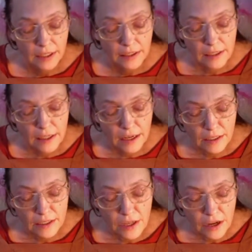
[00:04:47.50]
The
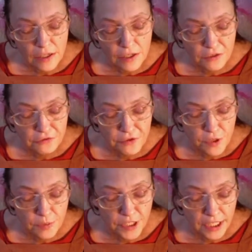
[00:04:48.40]
logs also
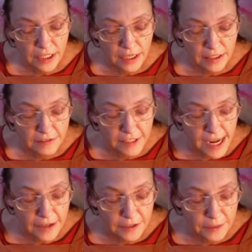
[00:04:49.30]
formed a kind of
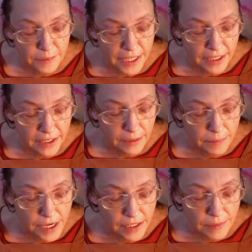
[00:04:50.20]
ladder, making it
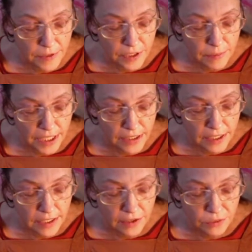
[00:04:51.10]
possible to
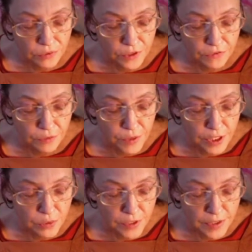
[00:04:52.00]
maintain the roof,
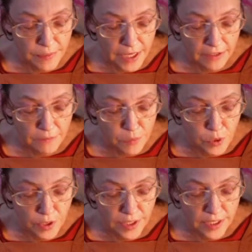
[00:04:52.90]
which was made of
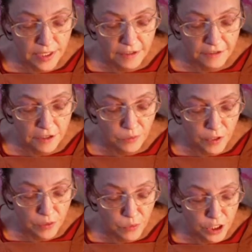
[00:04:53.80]
boards covered
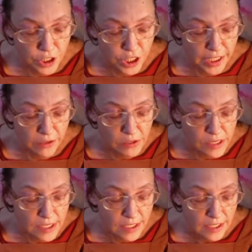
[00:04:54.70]
with wood
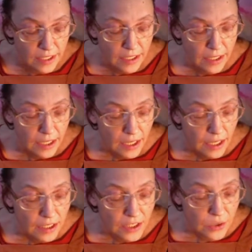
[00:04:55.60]
shingles.
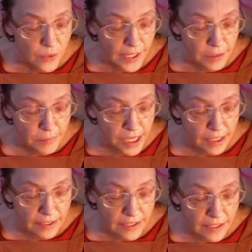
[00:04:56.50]
Square
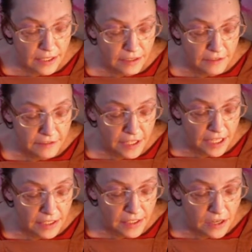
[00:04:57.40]
blocks of
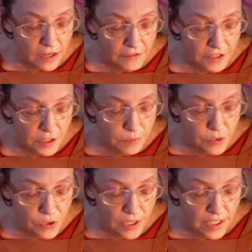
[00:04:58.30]
a softer
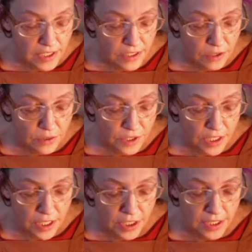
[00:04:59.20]
porous stone
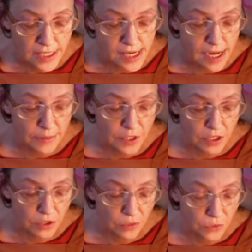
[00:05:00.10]
such as
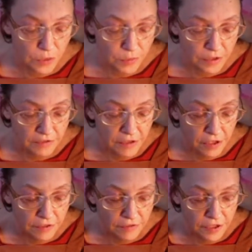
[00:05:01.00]
limestone were
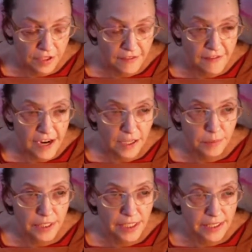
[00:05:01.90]
preferred for the
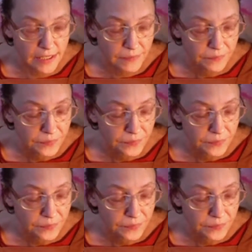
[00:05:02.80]
fireplace.